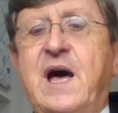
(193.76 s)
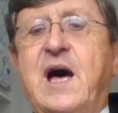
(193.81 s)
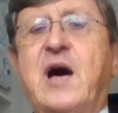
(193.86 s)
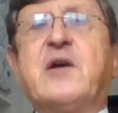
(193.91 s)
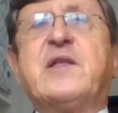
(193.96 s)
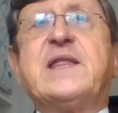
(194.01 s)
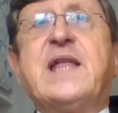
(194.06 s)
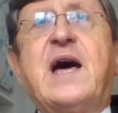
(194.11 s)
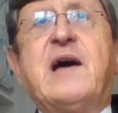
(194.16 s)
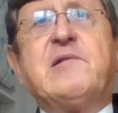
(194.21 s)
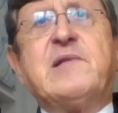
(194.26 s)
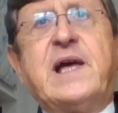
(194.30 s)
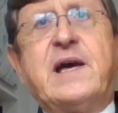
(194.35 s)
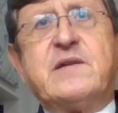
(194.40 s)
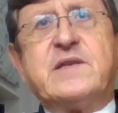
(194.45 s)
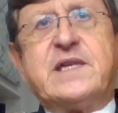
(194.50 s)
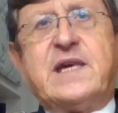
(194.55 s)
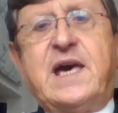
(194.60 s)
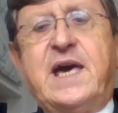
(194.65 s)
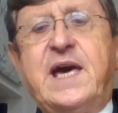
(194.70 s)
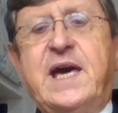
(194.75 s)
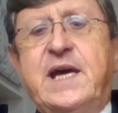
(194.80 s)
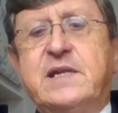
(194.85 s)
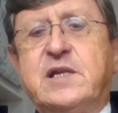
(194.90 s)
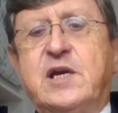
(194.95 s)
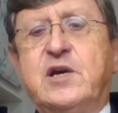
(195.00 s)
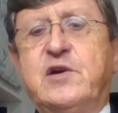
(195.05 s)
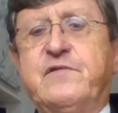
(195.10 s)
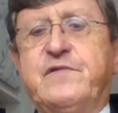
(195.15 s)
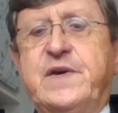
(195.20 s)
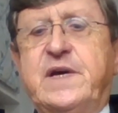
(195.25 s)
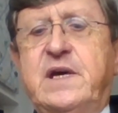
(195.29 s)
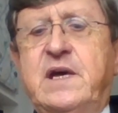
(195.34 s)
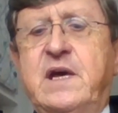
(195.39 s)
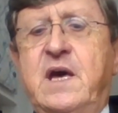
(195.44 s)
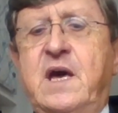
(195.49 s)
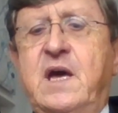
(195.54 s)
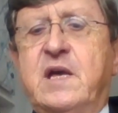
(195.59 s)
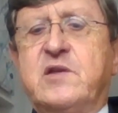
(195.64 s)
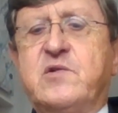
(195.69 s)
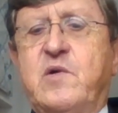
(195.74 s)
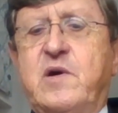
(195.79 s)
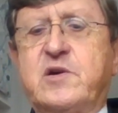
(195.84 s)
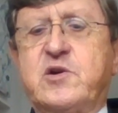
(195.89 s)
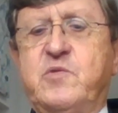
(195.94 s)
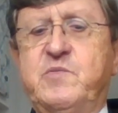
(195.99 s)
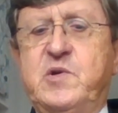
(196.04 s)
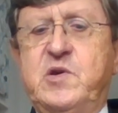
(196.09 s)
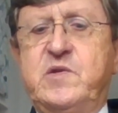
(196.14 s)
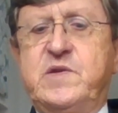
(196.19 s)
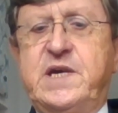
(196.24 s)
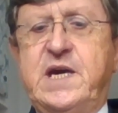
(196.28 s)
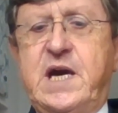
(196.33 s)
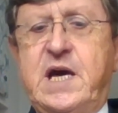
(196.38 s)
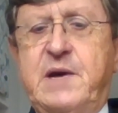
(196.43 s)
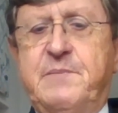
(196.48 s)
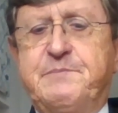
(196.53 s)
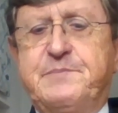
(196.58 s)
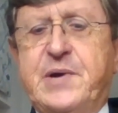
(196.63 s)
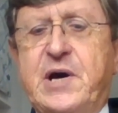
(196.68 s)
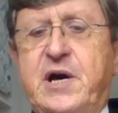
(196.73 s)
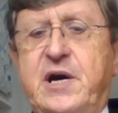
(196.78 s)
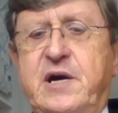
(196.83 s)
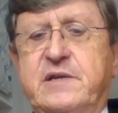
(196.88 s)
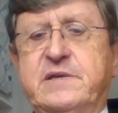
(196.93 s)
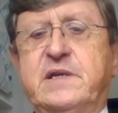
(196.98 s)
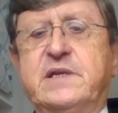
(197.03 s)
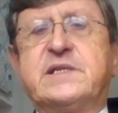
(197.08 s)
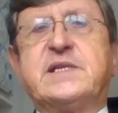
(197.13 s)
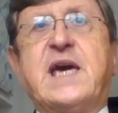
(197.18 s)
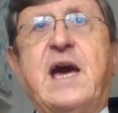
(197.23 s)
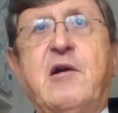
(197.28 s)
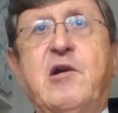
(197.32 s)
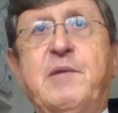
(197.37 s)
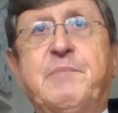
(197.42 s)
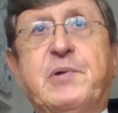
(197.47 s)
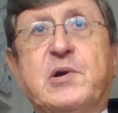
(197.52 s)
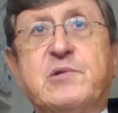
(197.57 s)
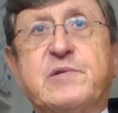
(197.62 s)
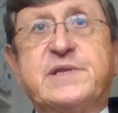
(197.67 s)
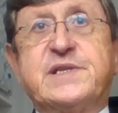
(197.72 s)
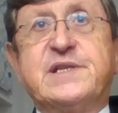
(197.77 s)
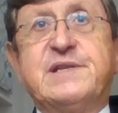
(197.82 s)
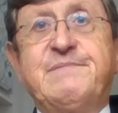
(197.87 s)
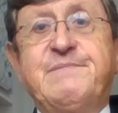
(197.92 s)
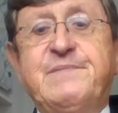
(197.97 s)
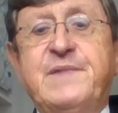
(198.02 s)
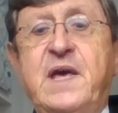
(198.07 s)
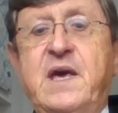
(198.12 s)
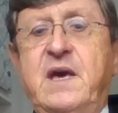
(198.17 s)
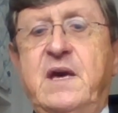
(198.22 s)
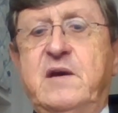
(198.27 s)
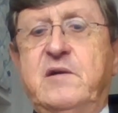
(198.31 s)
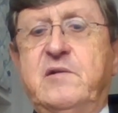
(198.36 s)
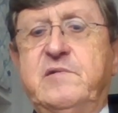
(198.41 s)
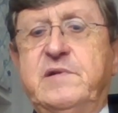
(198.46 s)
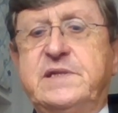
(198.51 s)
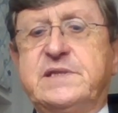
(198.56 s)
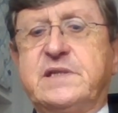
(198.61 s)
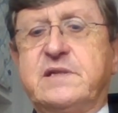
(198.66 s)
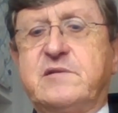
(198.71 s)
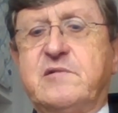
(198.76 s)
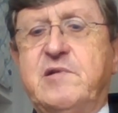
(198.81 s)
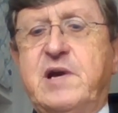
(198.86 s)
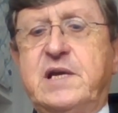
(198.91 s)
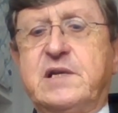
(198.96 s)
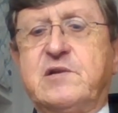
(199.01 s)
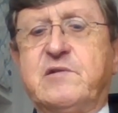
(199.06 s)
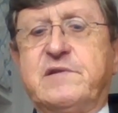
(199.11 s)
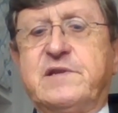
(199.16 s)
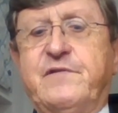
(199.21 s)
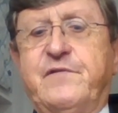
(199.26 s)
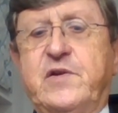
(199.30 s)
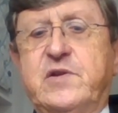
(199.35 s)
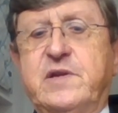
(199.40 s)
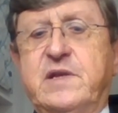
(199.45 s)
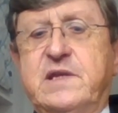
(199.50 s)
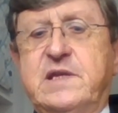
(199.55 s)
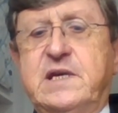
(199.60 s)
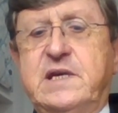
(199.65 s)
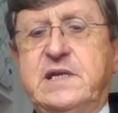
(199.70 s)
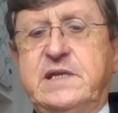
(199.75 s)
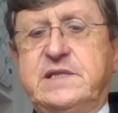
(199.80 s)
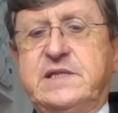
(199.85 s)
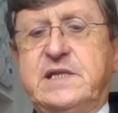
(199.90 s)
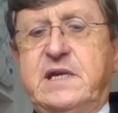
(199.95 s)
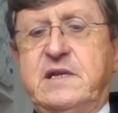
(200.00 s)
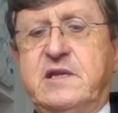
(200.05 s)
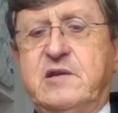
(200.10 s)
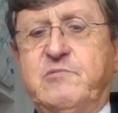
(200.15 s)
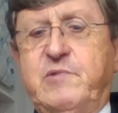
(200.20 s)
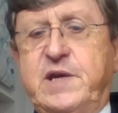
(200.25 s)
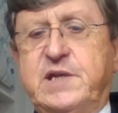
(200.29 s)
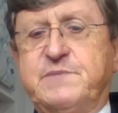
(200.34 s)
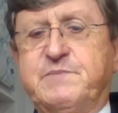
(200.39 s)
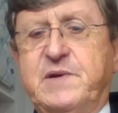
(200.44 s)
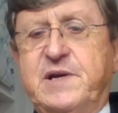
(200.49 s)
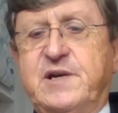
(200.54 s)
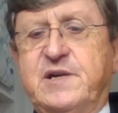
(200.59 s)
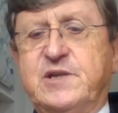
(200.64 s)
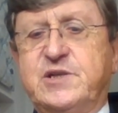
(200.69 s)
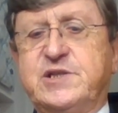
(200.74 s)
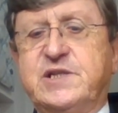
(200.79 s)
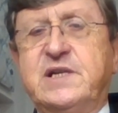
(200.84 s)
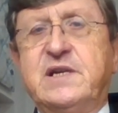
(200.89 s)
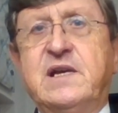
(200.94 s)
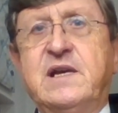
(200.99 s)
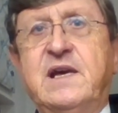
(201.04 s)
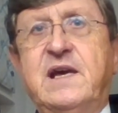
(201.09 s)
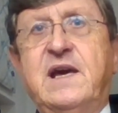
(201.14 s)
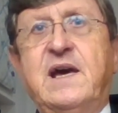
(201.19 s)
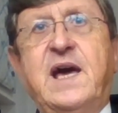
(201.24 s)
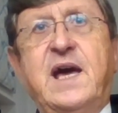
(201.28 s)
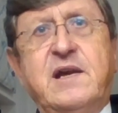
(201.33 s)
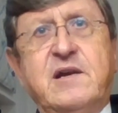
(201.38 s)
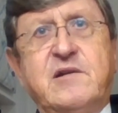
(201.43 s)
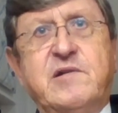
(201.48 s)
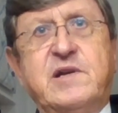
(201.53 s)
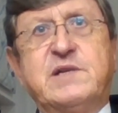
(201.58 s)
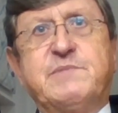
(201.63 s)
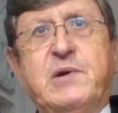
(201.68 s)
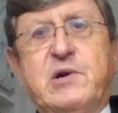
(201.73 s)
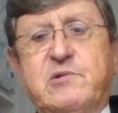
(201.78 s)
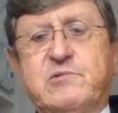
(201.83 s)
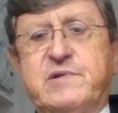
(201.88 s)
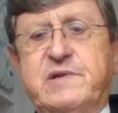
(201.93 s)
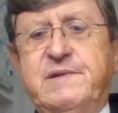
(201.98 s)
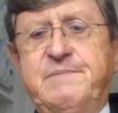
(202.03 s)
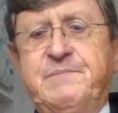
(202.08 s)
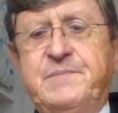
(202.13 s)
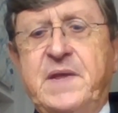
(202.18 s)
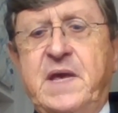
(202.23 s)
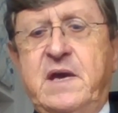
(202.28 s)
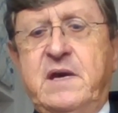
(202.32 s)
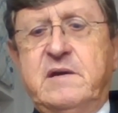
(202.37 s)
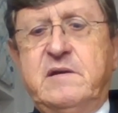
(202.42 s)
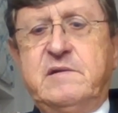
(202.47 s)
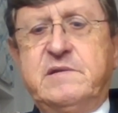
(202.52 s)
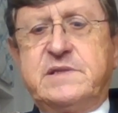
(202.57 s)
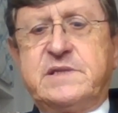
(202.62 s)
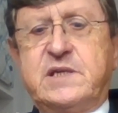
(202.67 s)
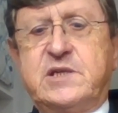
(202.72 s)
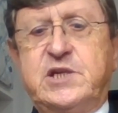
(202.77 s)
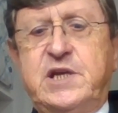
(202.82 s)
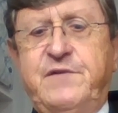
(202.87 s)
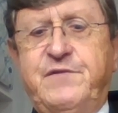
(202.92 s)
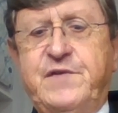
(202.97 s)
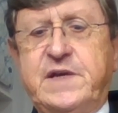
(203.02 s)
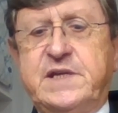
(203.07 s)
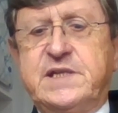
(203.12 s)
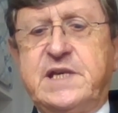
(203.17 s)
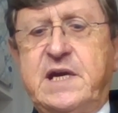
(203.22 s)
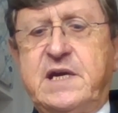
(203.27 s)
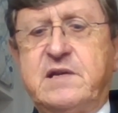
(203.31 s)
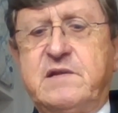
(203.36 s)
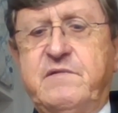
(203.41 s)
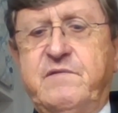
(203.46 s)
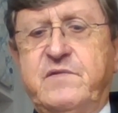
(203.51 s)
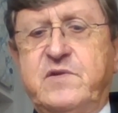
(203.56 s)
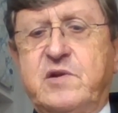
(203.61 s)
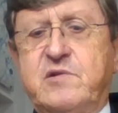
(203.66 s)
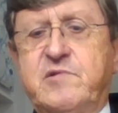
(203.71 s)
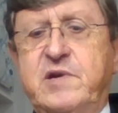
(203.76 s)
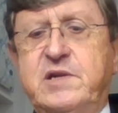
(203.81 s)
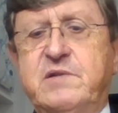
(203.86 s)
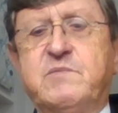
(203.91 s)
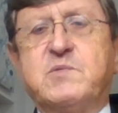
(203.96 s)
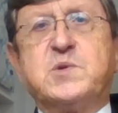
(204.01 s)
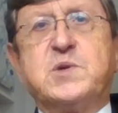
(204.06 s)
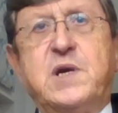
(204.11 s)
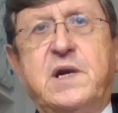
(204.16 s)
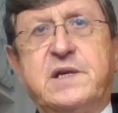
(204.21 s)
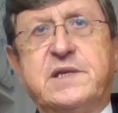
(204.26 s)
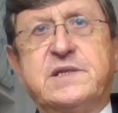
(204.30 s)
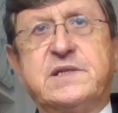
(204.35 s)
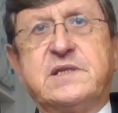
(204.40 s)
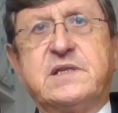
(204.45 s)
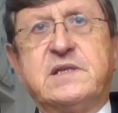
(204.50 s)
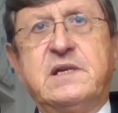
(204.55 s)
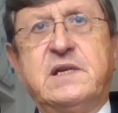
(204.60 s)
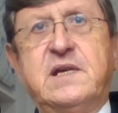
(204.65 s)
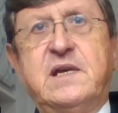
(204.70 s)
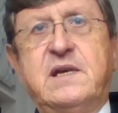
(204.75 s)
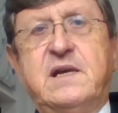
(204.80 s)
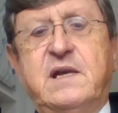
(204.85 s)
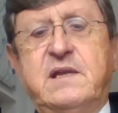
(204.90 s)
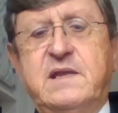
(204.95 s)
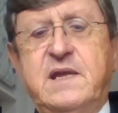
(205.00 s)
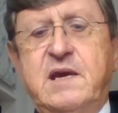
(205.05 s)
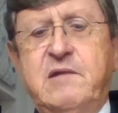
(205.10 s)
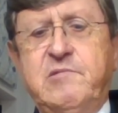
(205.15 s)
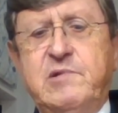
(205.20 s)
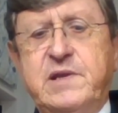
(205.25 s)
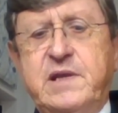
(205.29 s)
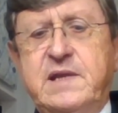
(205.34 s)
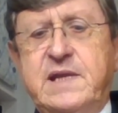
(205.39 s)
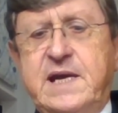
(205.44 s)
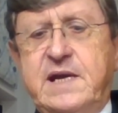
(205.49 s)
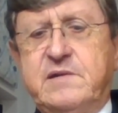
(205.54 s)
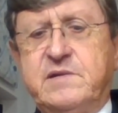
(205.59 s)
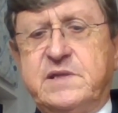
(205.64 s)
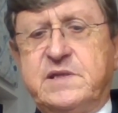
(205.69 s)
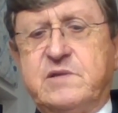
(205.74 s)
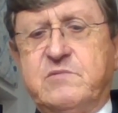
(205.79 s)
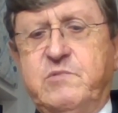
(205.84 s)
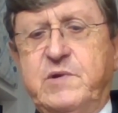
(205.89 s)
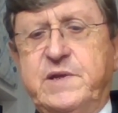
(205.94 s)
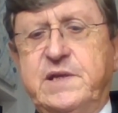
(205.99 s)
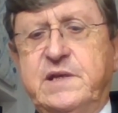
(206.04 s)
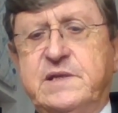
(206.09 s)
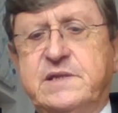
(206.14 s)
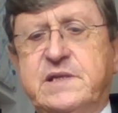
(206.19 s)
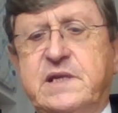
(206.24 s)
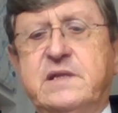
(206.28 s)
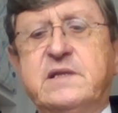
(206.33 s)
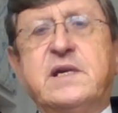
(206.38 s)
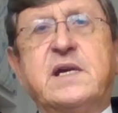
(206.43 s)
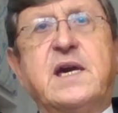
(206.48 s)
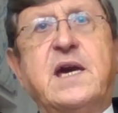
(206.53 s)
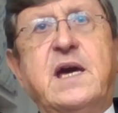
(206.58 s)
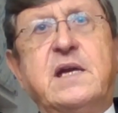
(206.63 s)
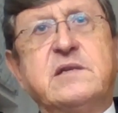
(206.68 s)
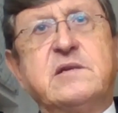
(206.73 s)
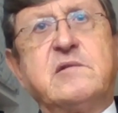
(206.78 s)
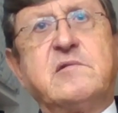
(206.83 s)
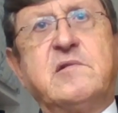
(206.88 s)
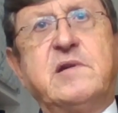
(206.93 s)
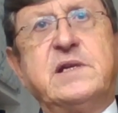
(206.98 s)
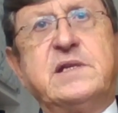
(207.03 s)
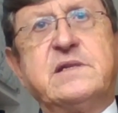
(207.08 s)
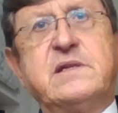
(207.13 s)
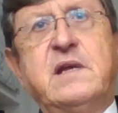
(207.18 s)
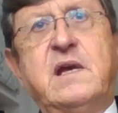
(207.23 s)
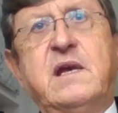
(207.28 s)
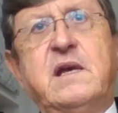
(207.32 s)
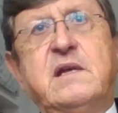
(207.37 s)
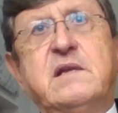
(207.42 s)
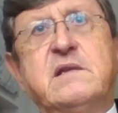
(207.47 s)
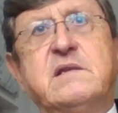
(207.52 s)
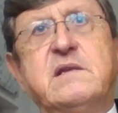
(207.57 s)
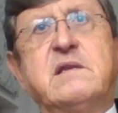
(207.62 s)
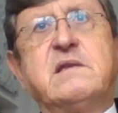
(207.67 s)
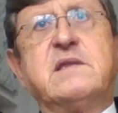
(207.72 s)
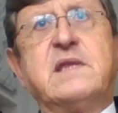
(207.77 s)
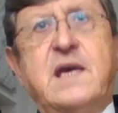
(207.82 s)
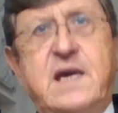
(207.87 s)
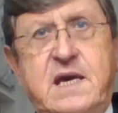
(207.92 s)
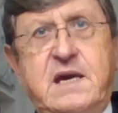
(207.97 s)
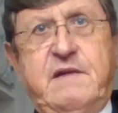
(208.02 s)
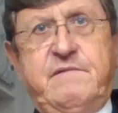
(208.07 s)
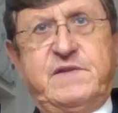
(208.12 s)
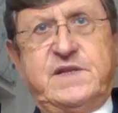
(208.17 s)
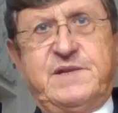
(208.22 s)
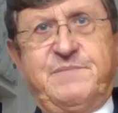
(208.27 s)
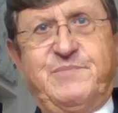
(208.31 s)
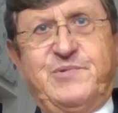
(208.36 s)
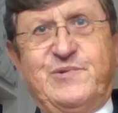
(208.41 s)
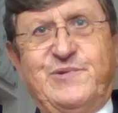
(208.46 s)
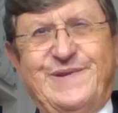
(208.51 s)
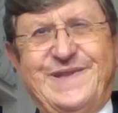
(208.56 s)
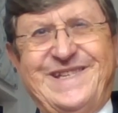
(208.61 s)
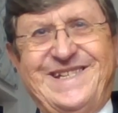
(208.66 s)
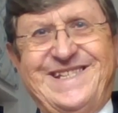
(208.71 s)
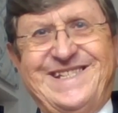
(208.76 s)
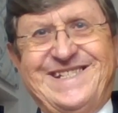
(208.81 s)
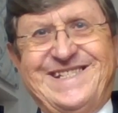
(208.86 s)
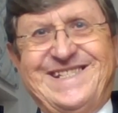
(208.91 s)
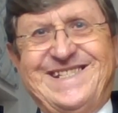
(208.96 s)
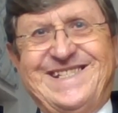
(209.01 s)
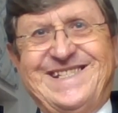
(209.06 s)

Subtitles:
I'd now like to hand over to our Community Hub partners, Gary Paulson, who is the Director of the Volunteer Centre West Berkshire, and Chris Bolton, who's the Chief Executive of the Greenham Trust, and they will announce the winners in the categories that they have supported.